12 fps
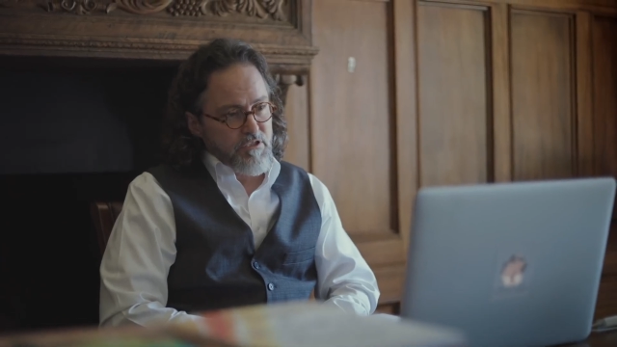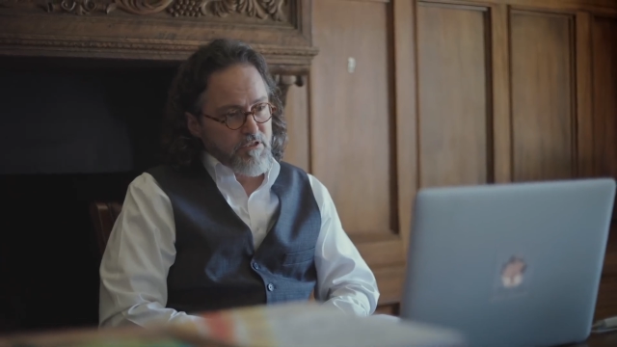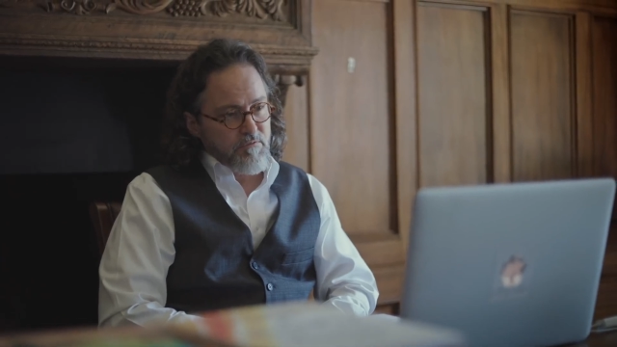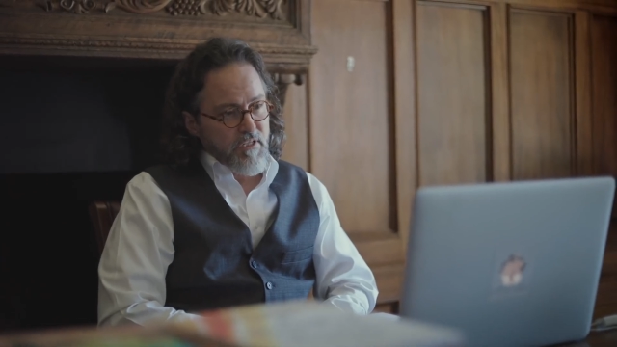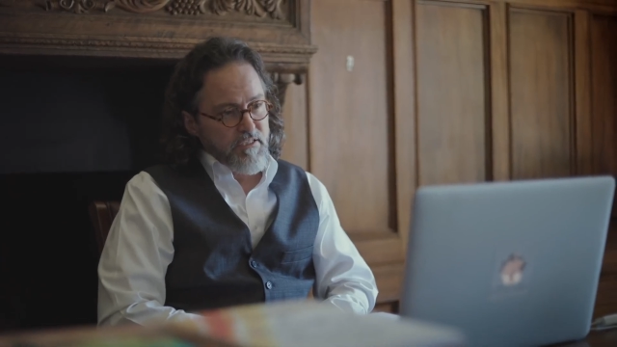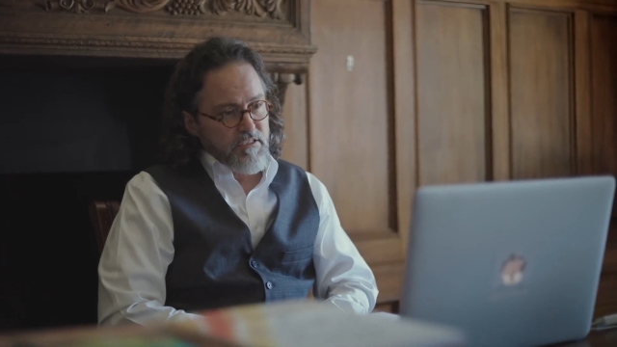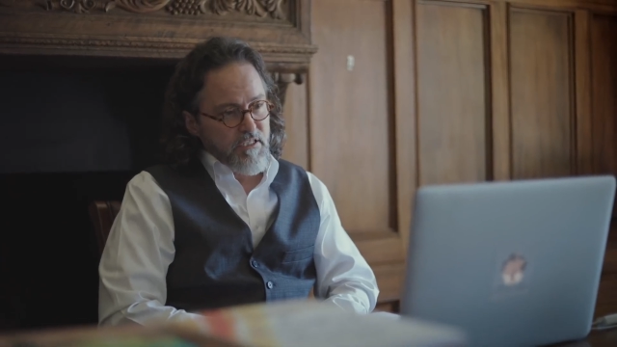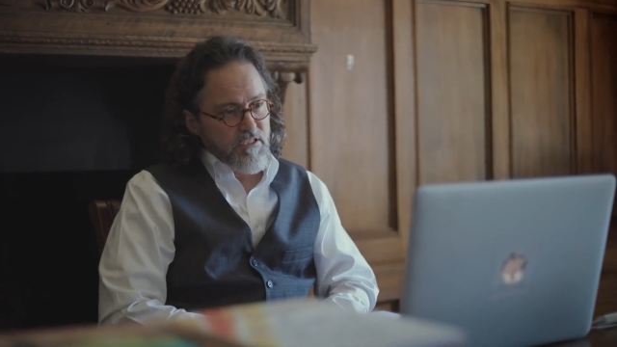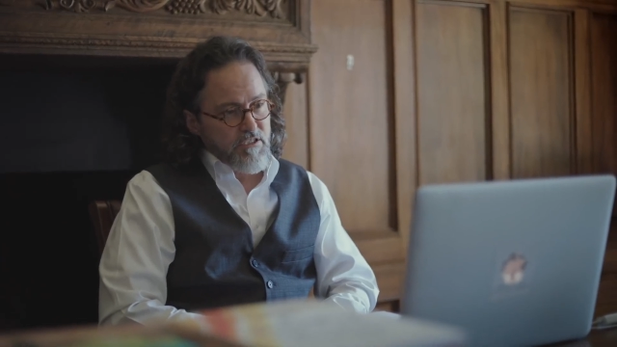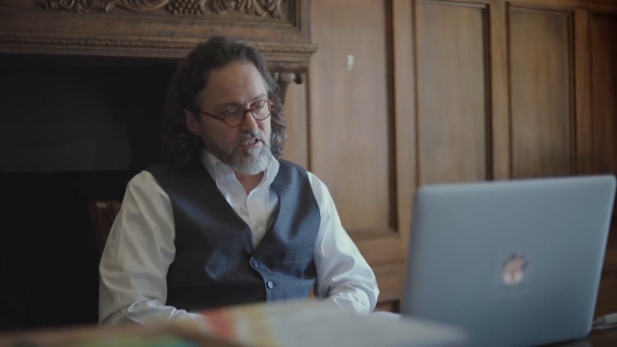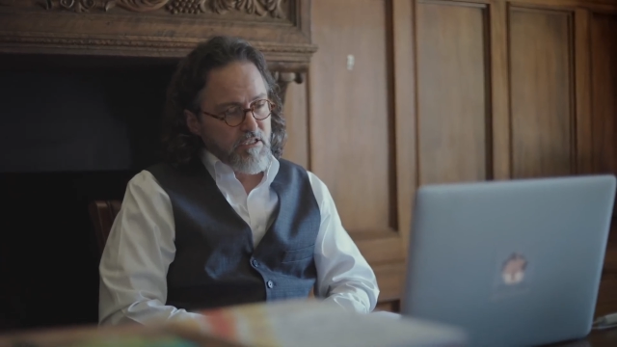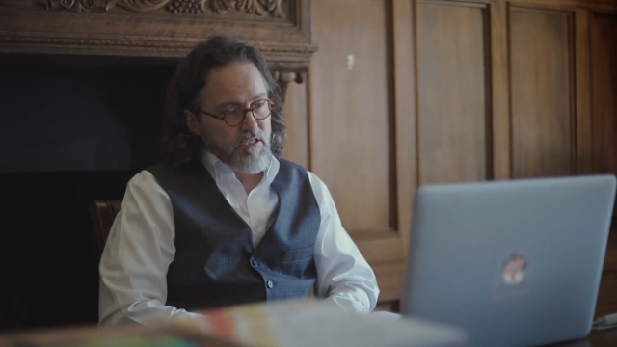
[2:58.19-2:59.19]

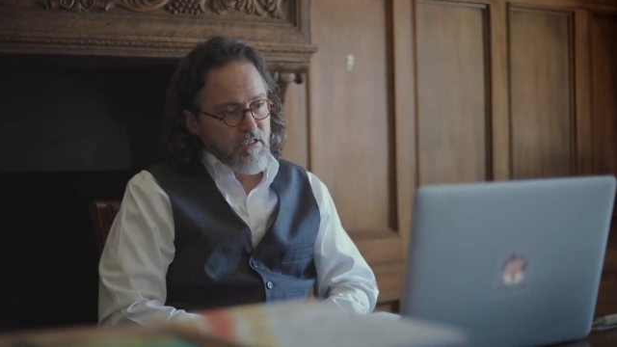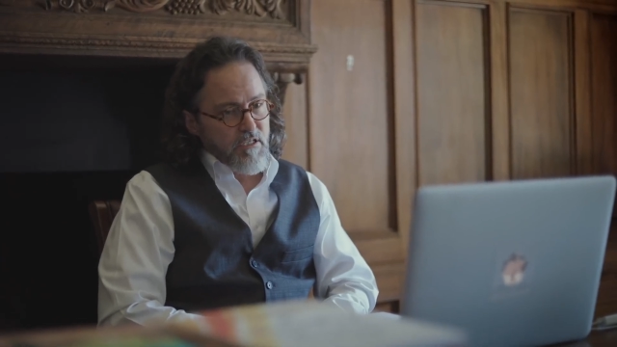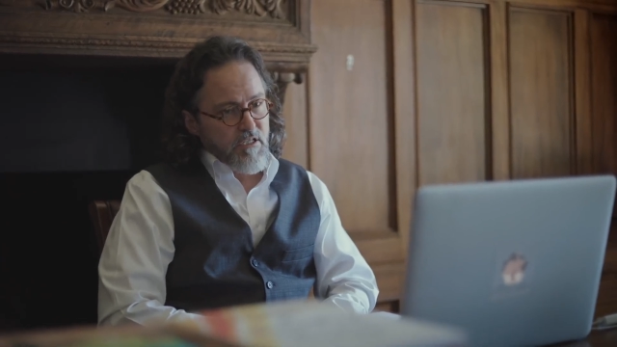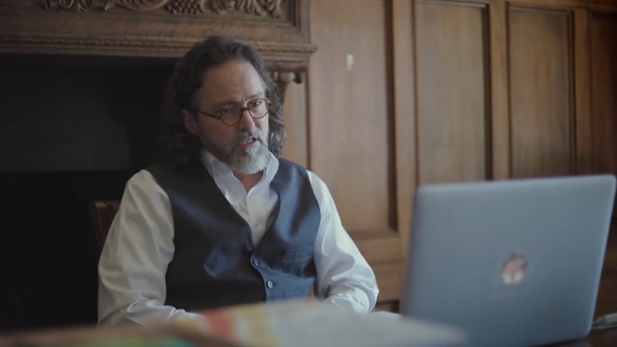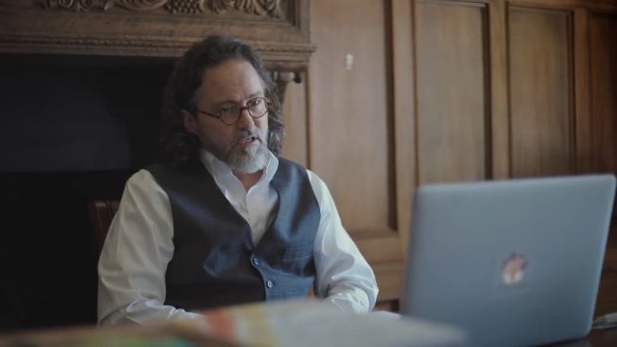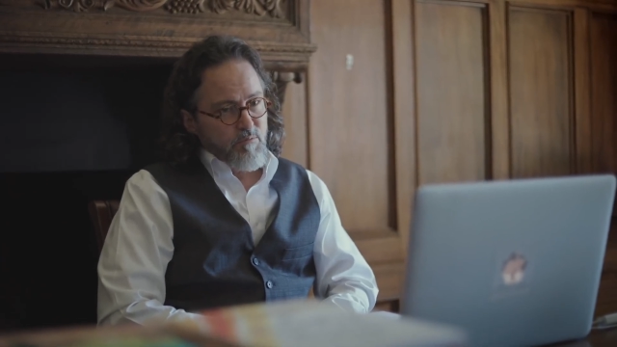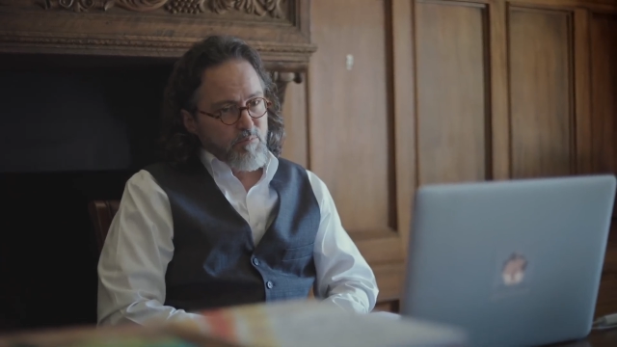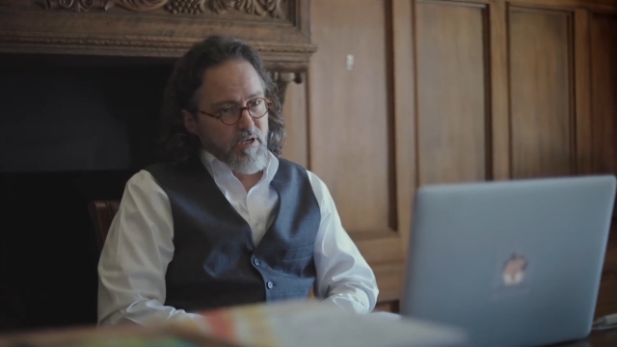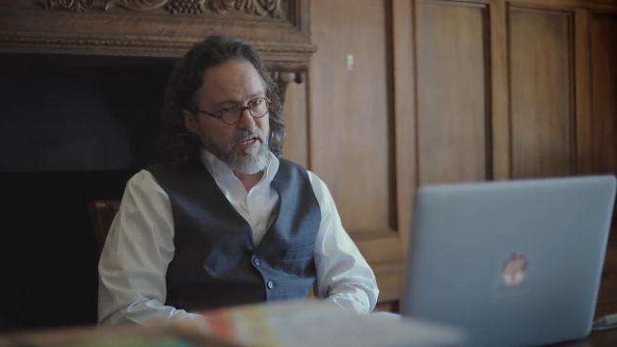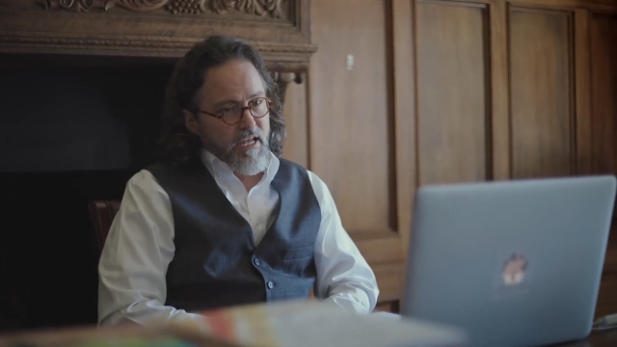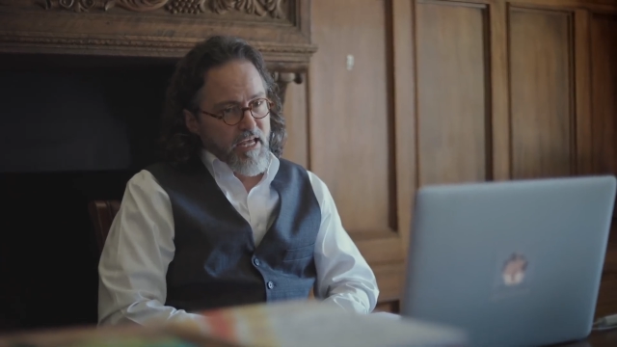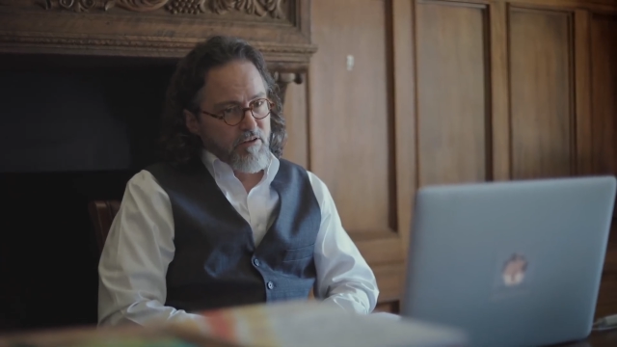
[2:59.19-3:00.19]
civilization,
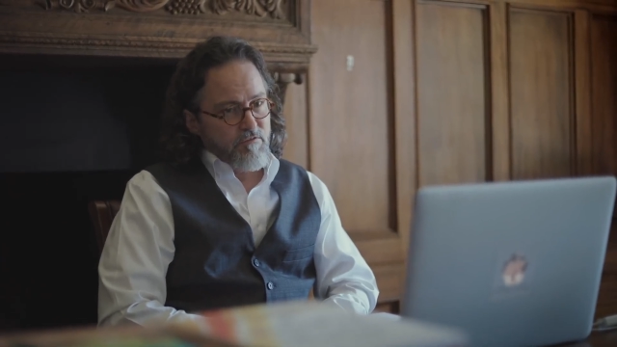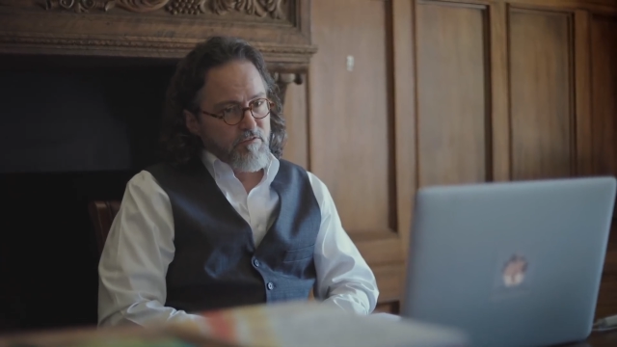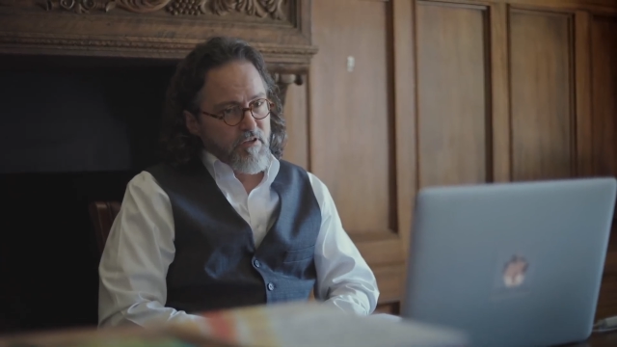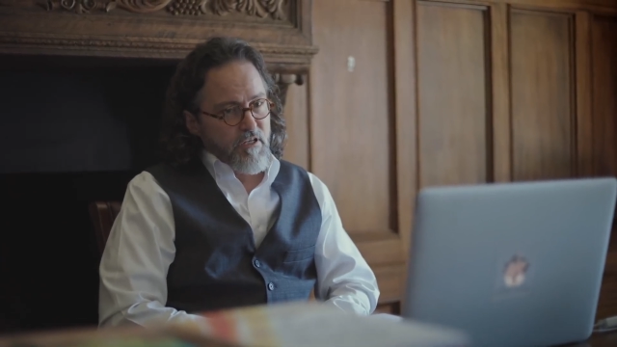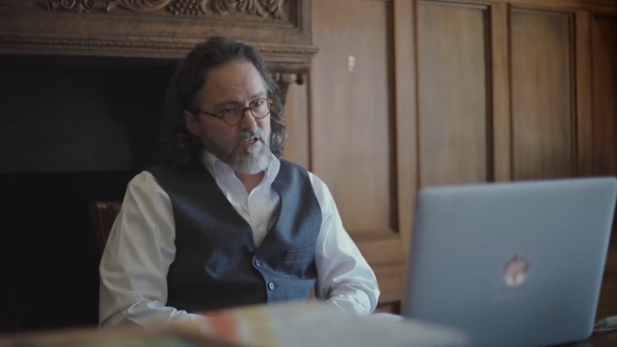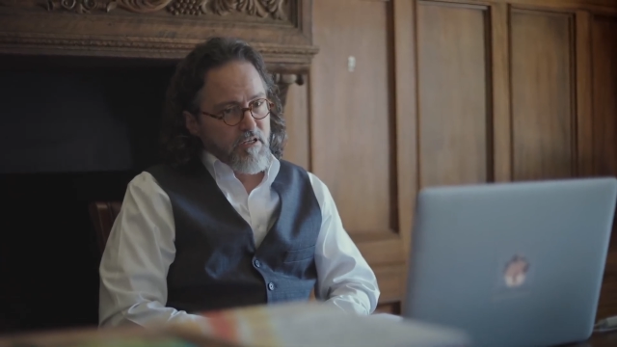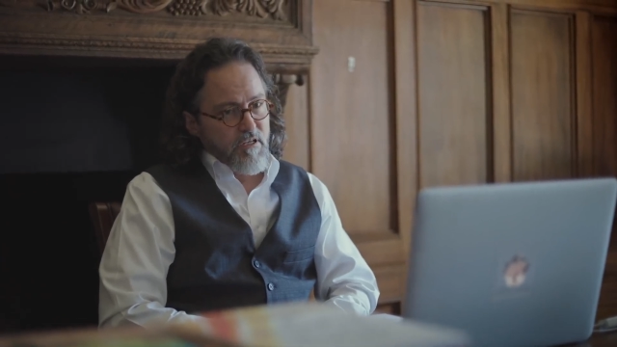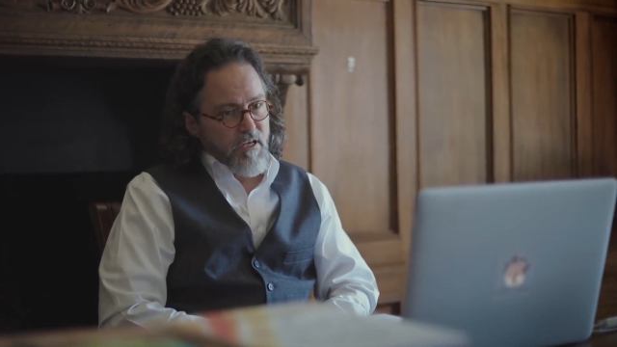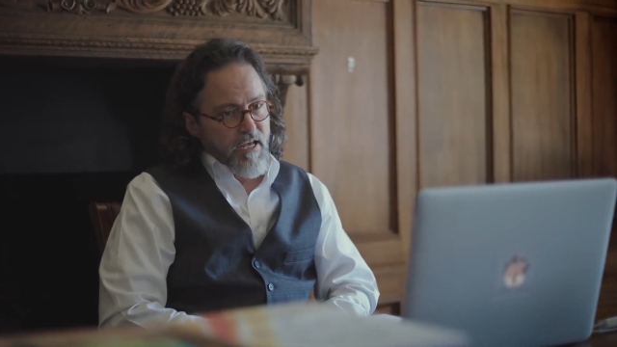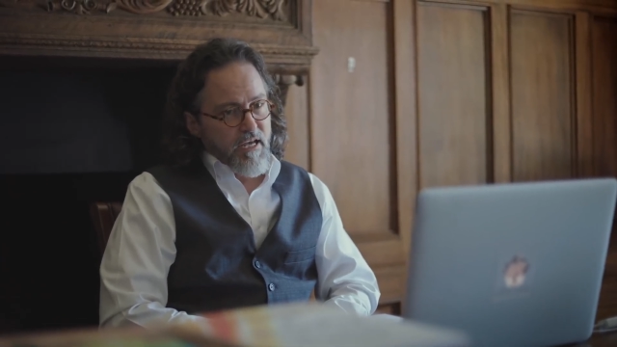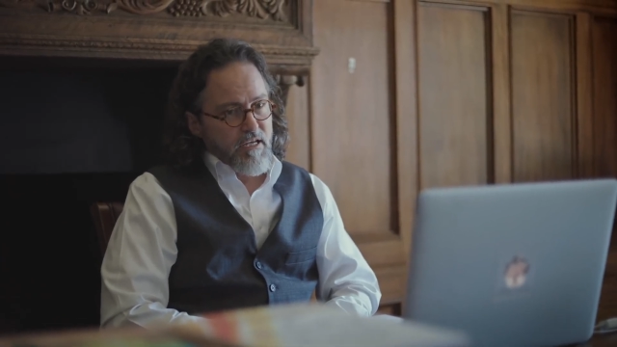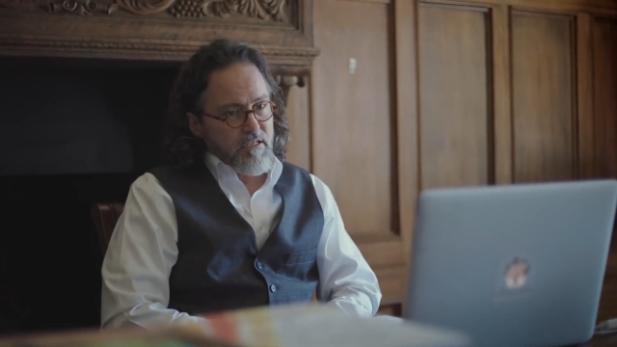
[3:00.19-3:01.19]
but envy
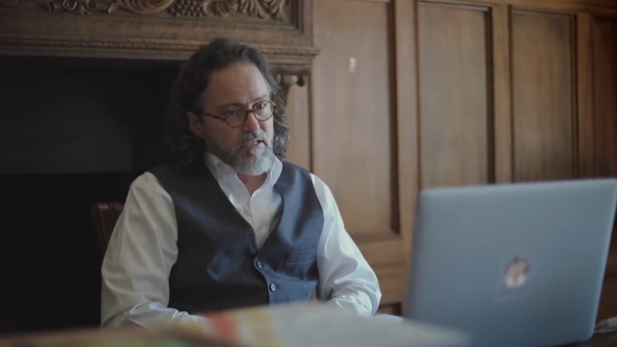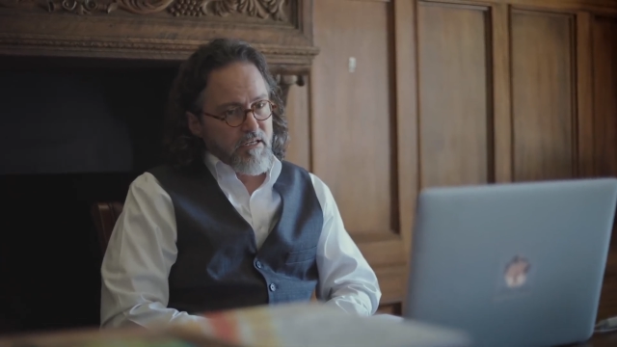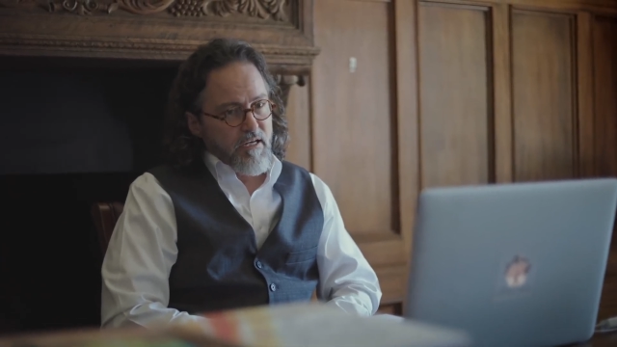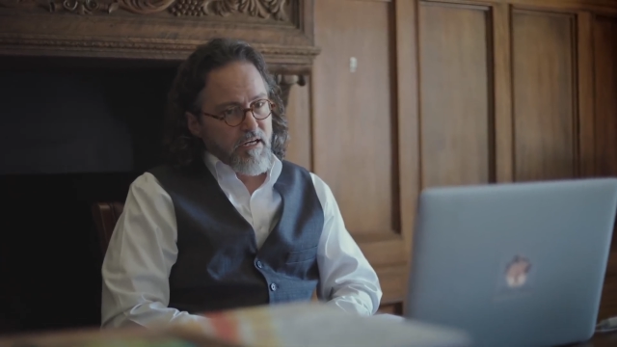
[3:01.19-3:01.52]
and